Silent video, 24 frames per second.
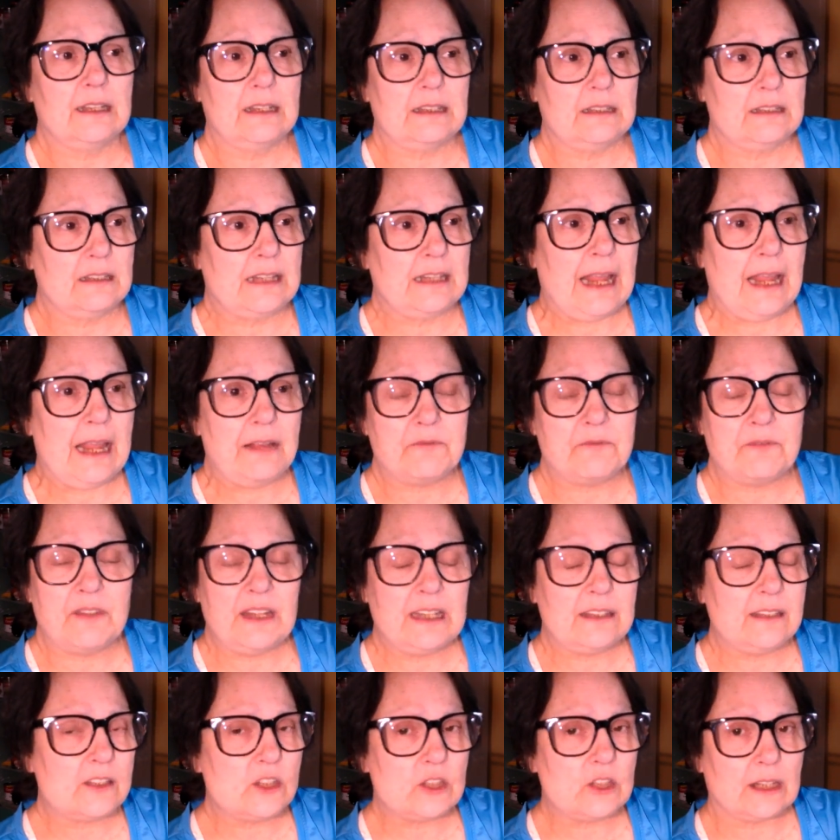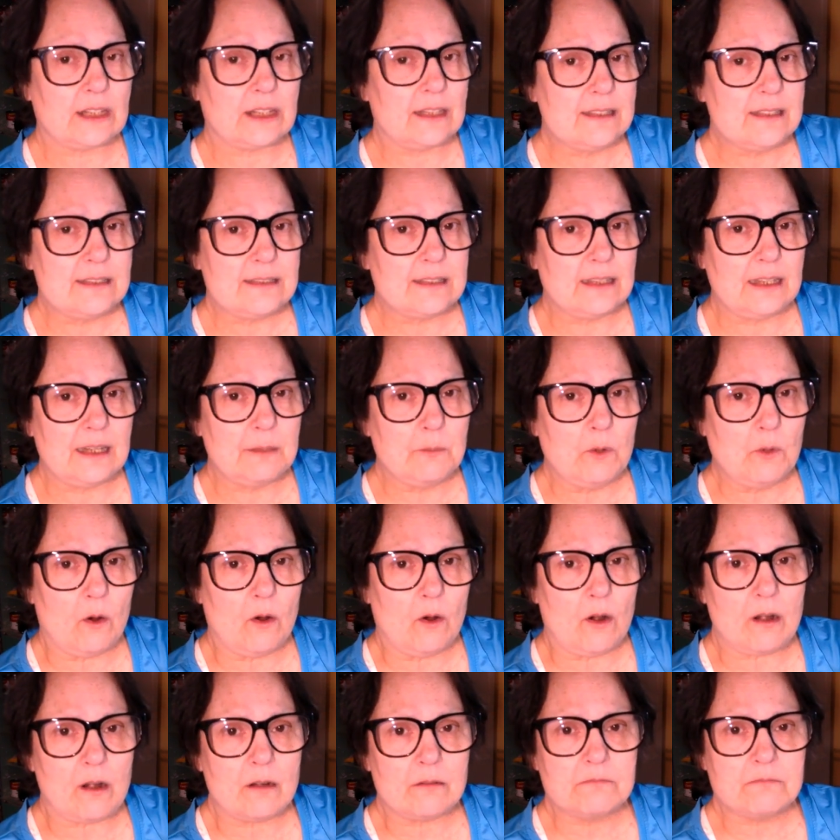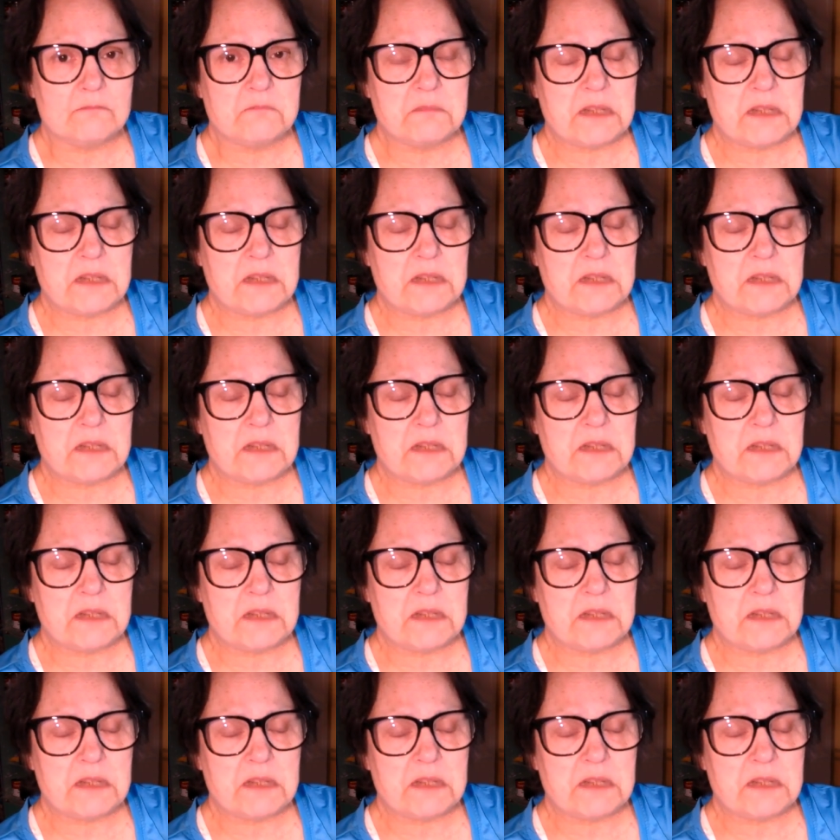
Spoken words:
Can't feed the chickens anymore.